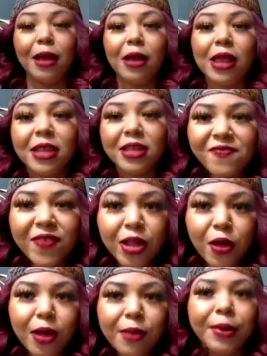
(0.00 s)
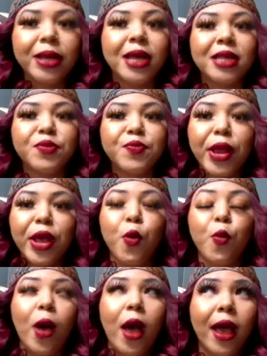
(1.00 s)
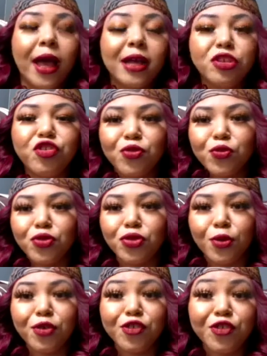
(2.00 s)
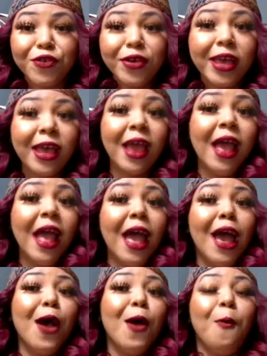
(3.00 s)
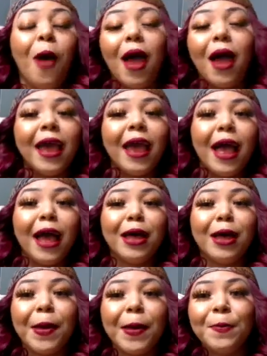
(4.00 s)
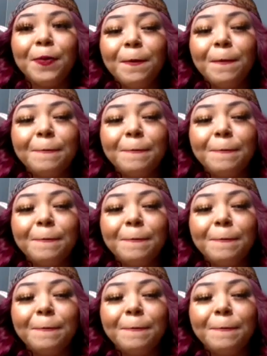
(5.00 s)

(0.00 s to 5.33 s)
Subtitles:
this video I'm gonna explain why I chose surgery, why I'm